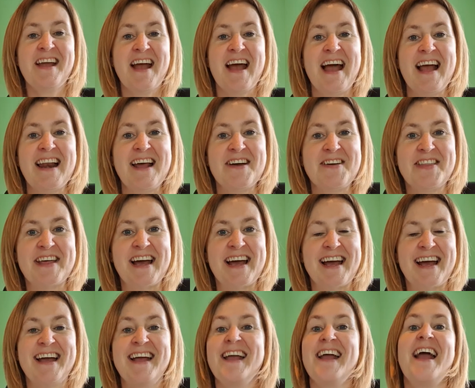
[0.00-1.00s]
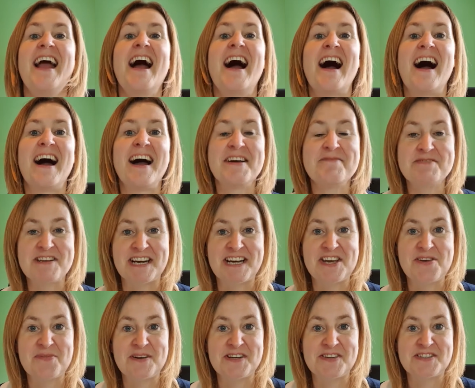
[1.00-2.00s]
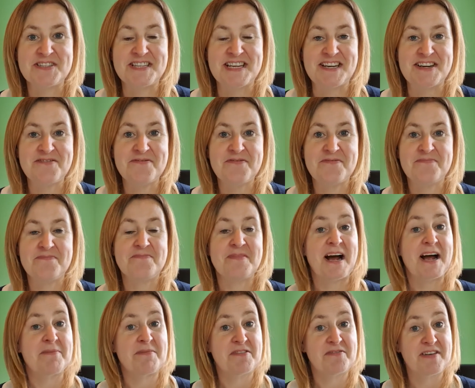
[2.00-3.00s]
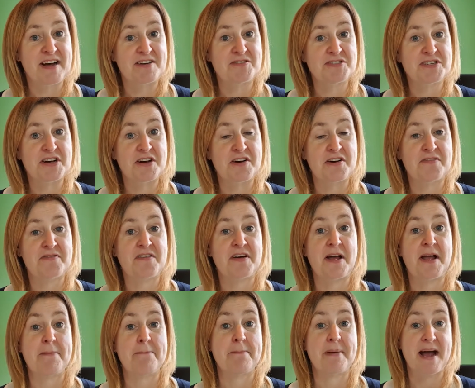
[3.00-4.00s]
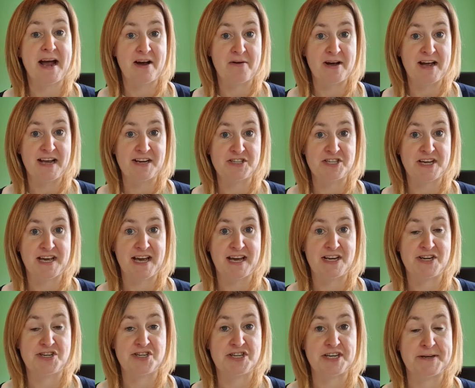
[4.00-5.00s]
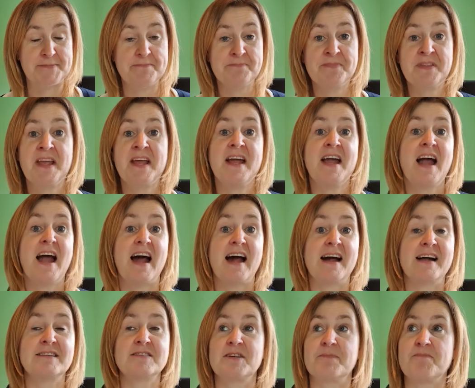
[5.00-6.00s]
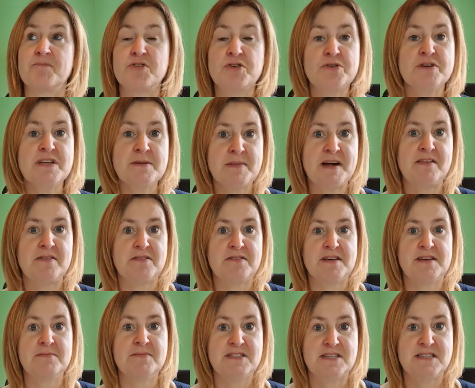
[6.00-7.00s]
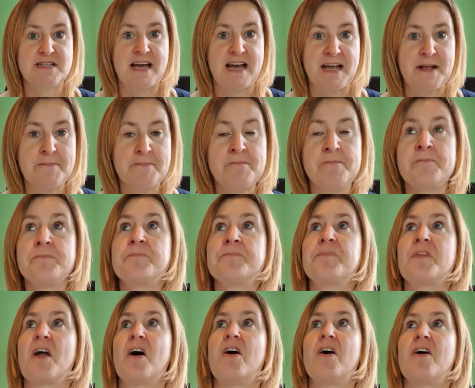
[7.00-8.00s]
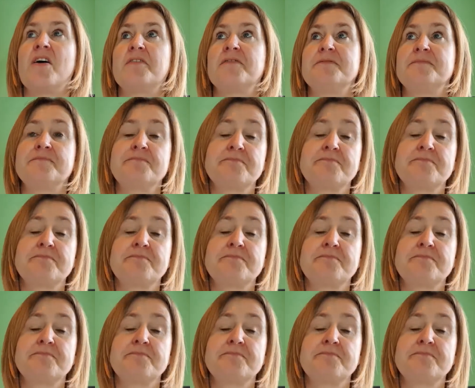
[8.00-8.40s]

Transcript: Hello there, I'm Jackie Wilson. I'm the founder of Empower Education, and I'm talking about the theme today of